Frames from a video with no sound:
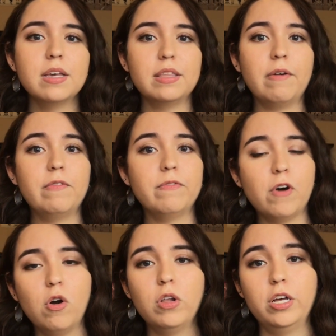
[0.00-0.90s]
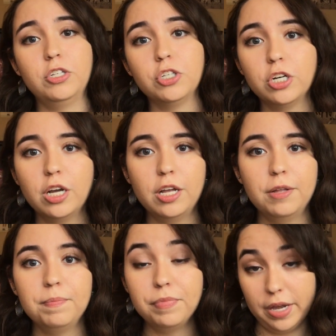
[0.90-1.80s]
that fall under
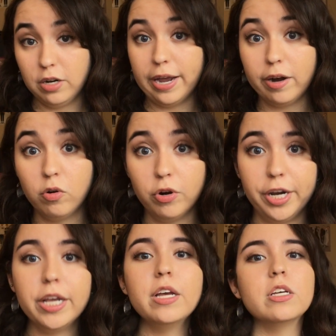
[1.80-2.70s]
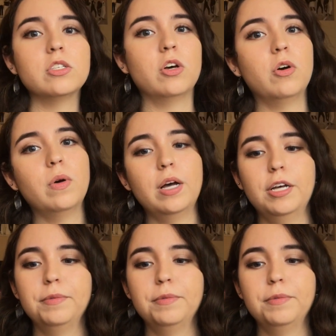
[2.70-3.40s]
that category. So